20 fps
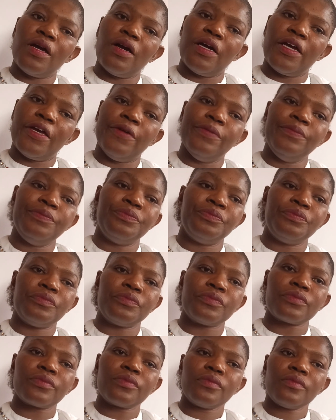Okay.
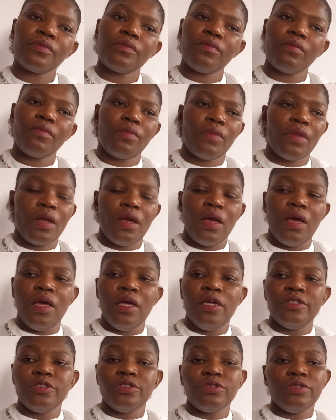
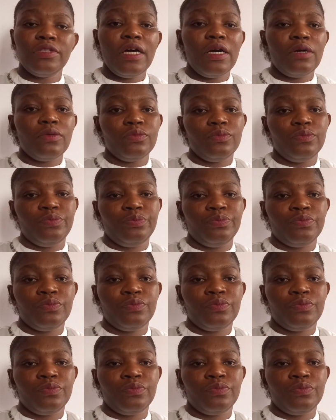So now,